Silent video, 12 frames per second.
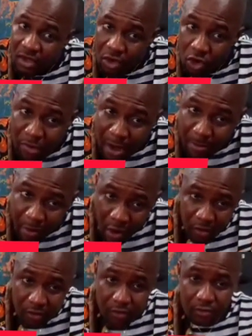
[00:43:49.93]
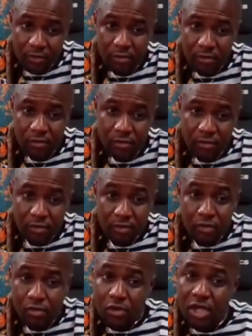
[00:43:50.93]
ogbebo
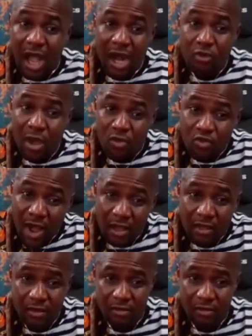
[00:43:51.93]
o yin alu emu